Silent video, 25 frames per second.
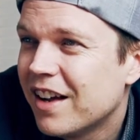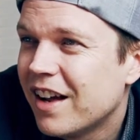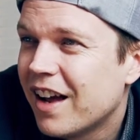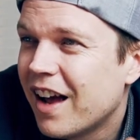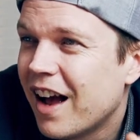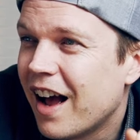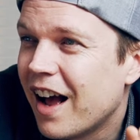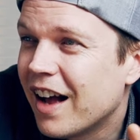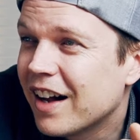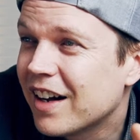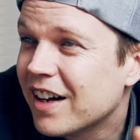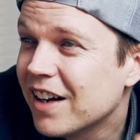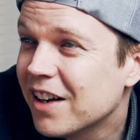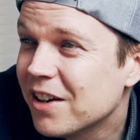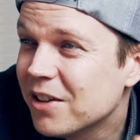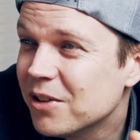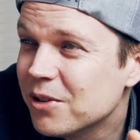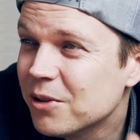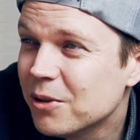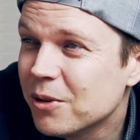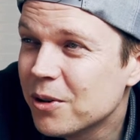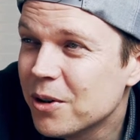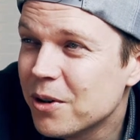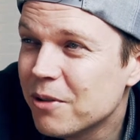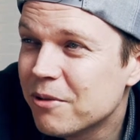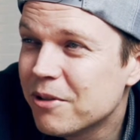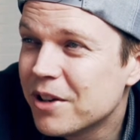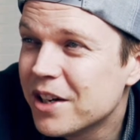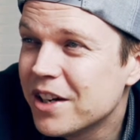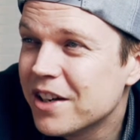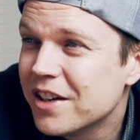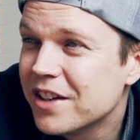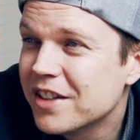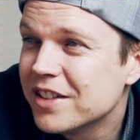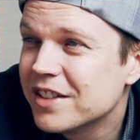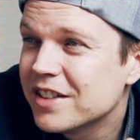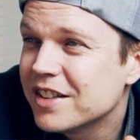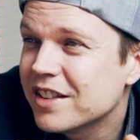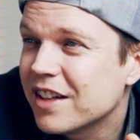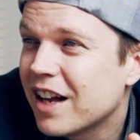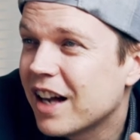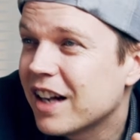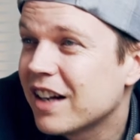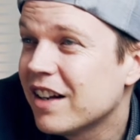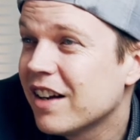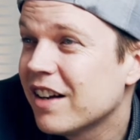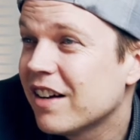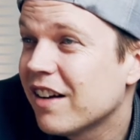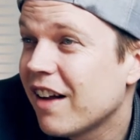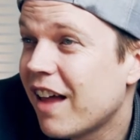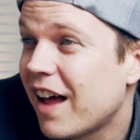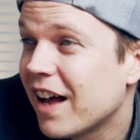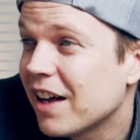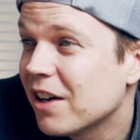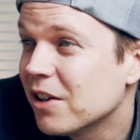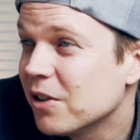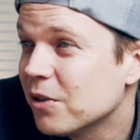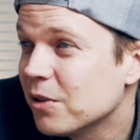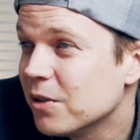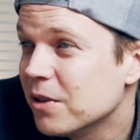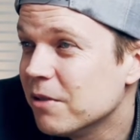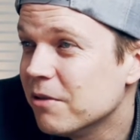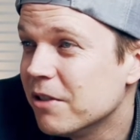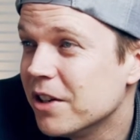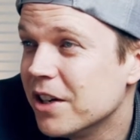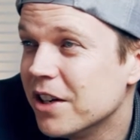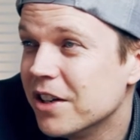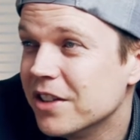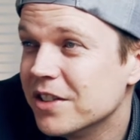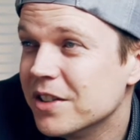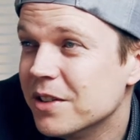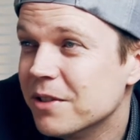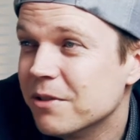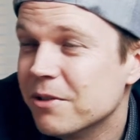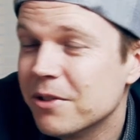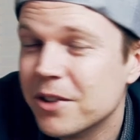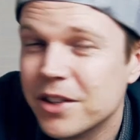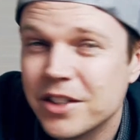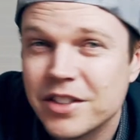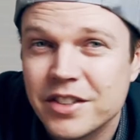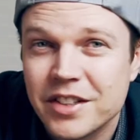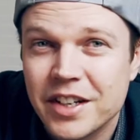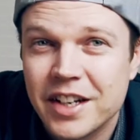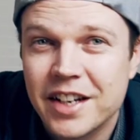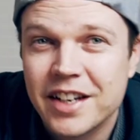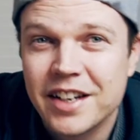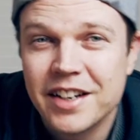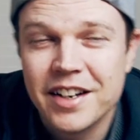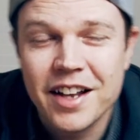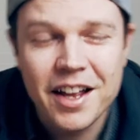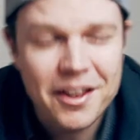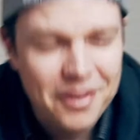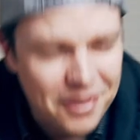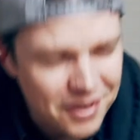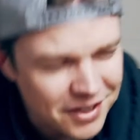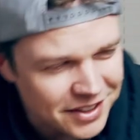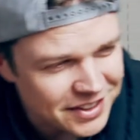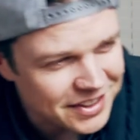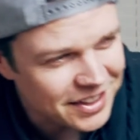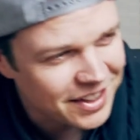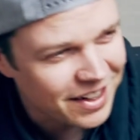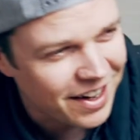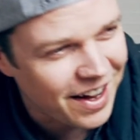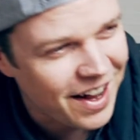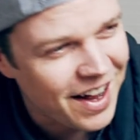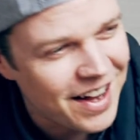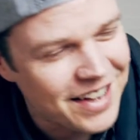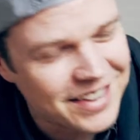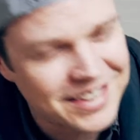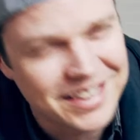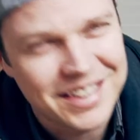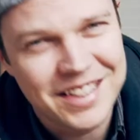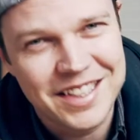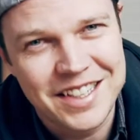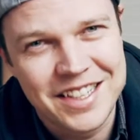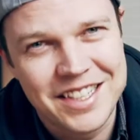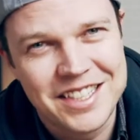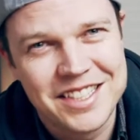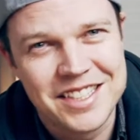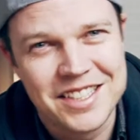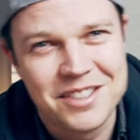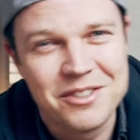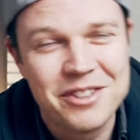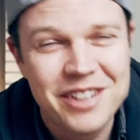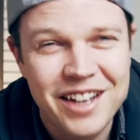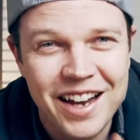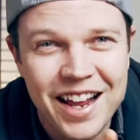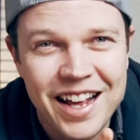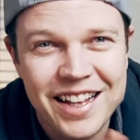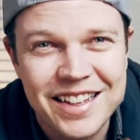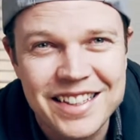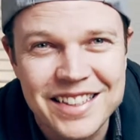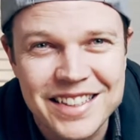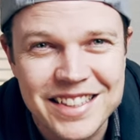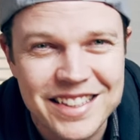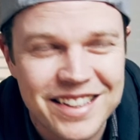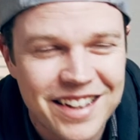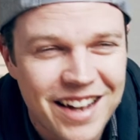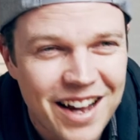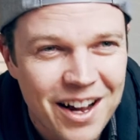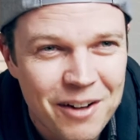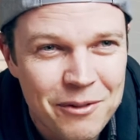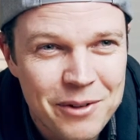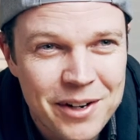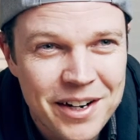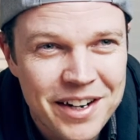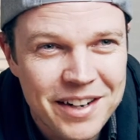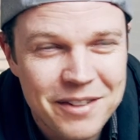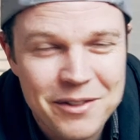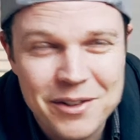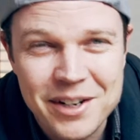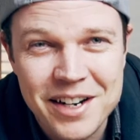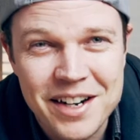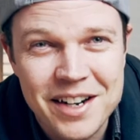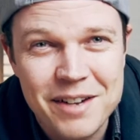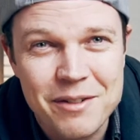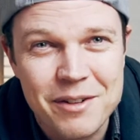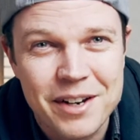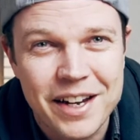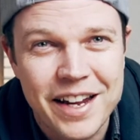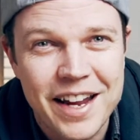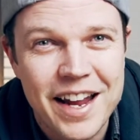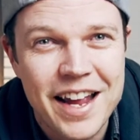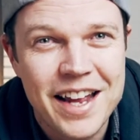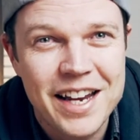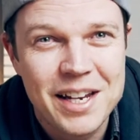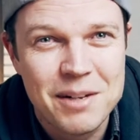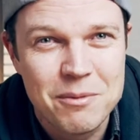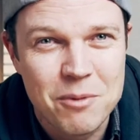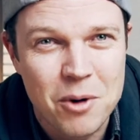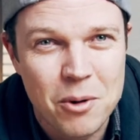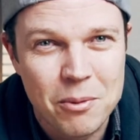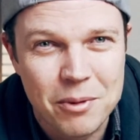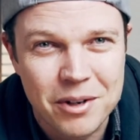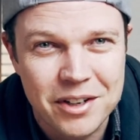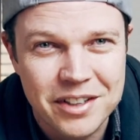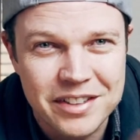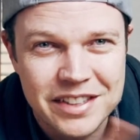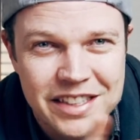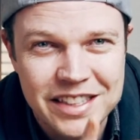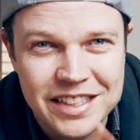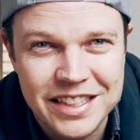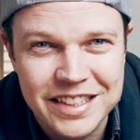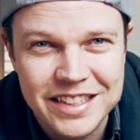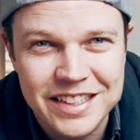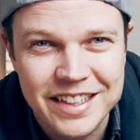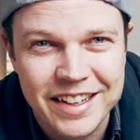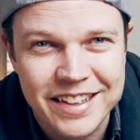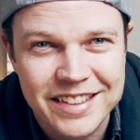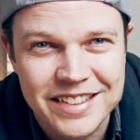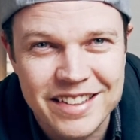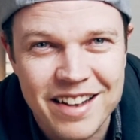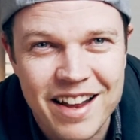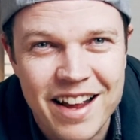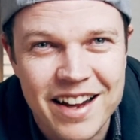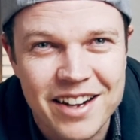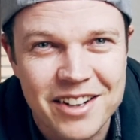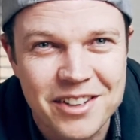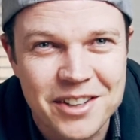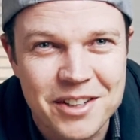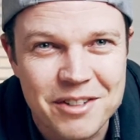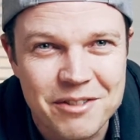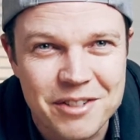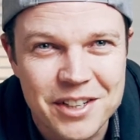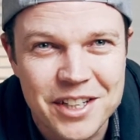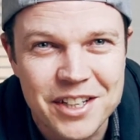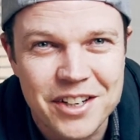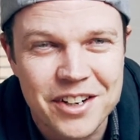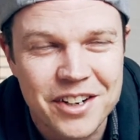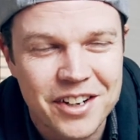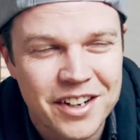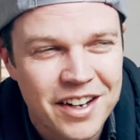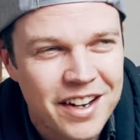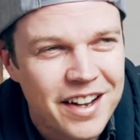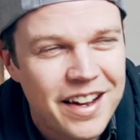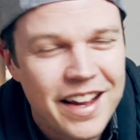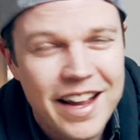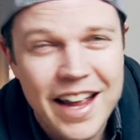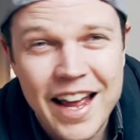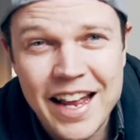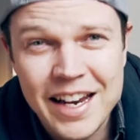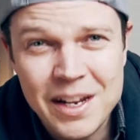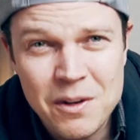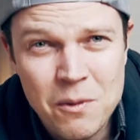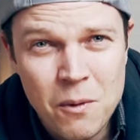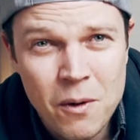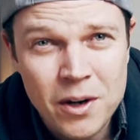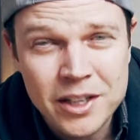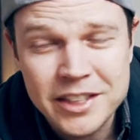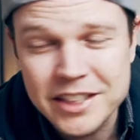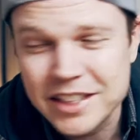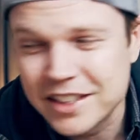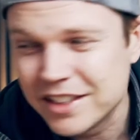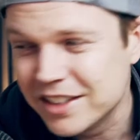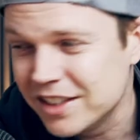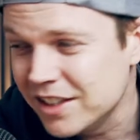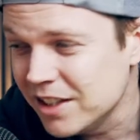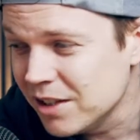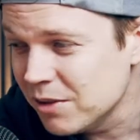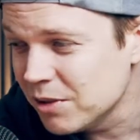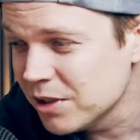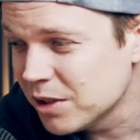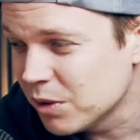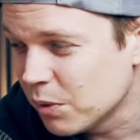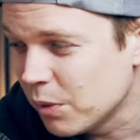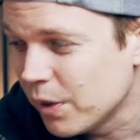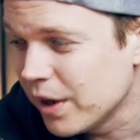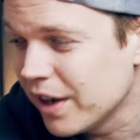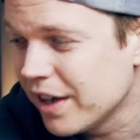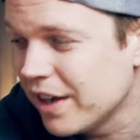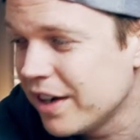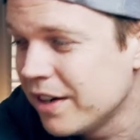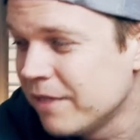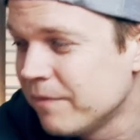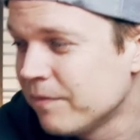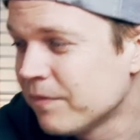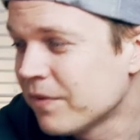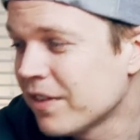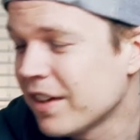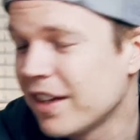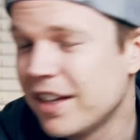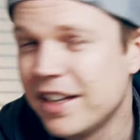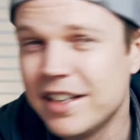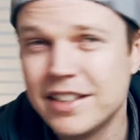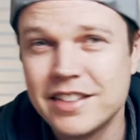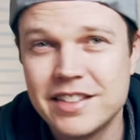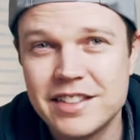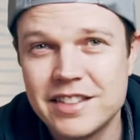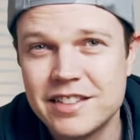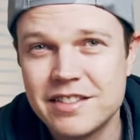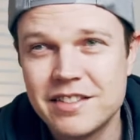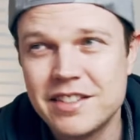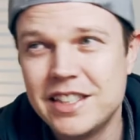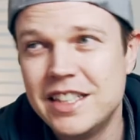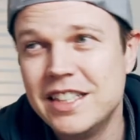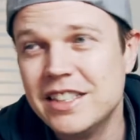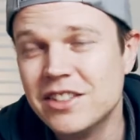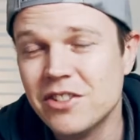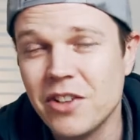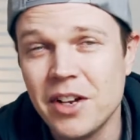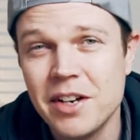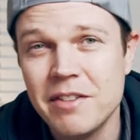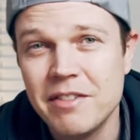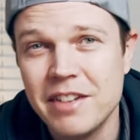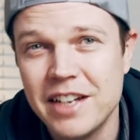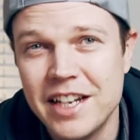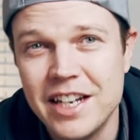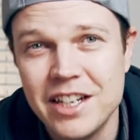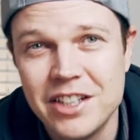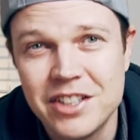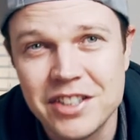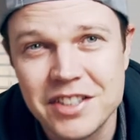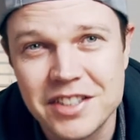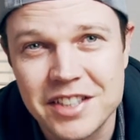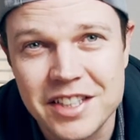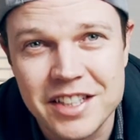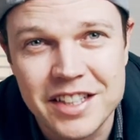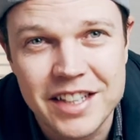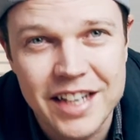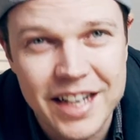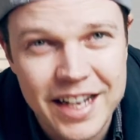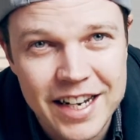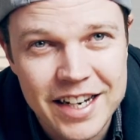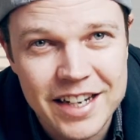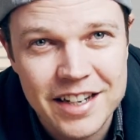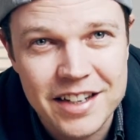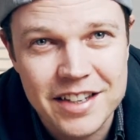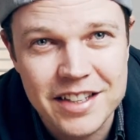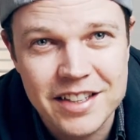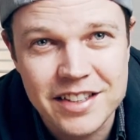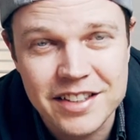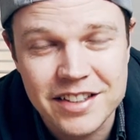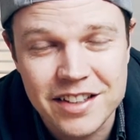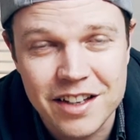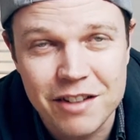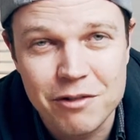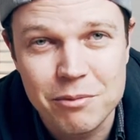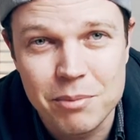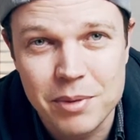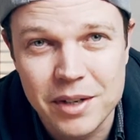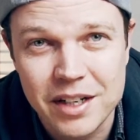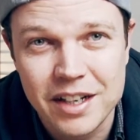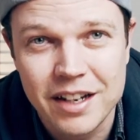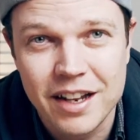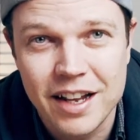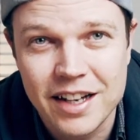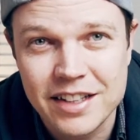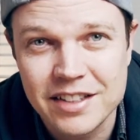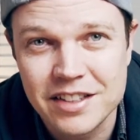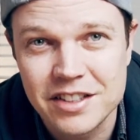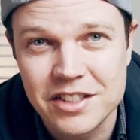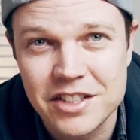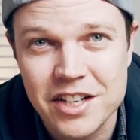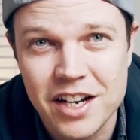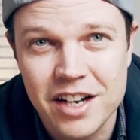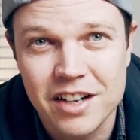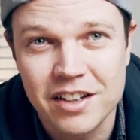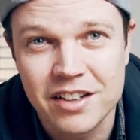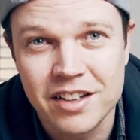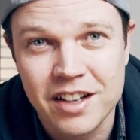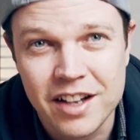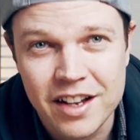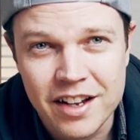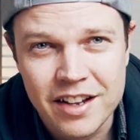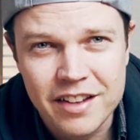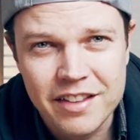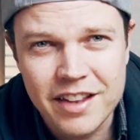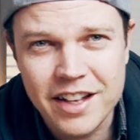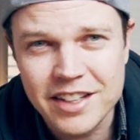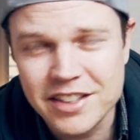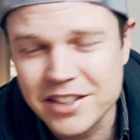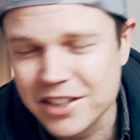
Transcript: I click on all your videos. I click like on all your videos in the first second. Now this guy is a legend. We like this guy. We don't even care anymore because he just clicks like on the video and he watches. You know what's weird is he's not even interested in any of this stuff, but he likes the channel. That's